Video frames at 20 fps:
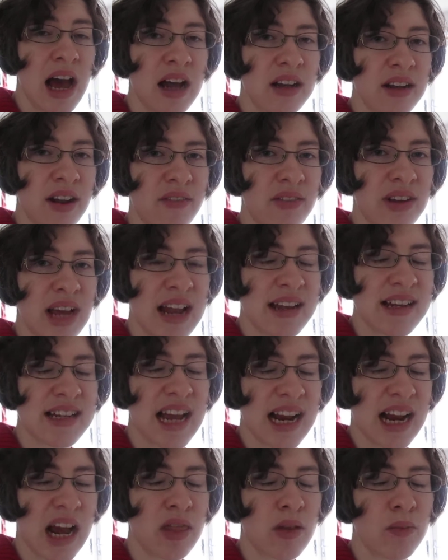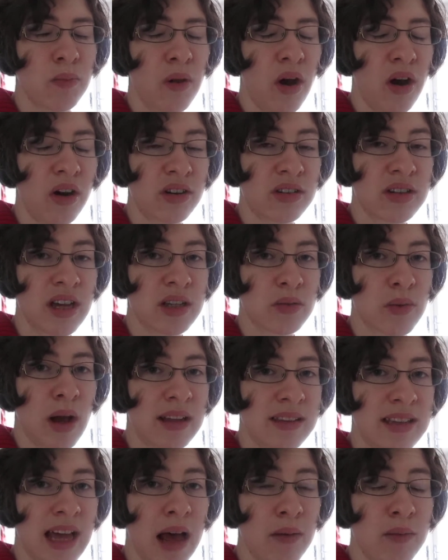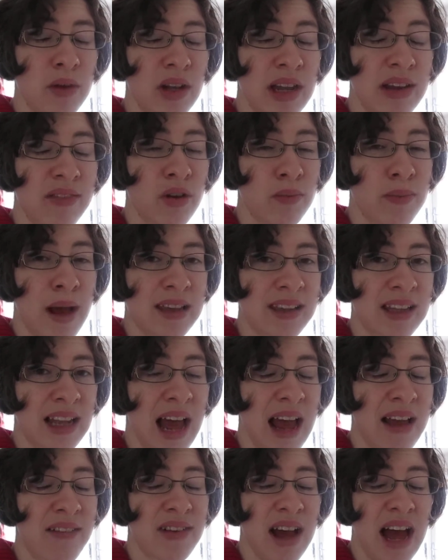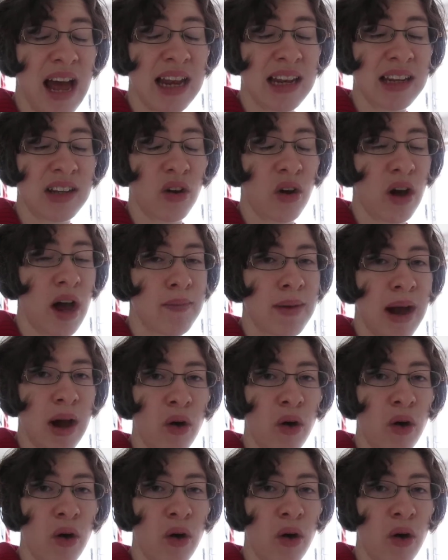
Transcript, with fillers: and don't forget to check out the blogs as well to help you live your best life and about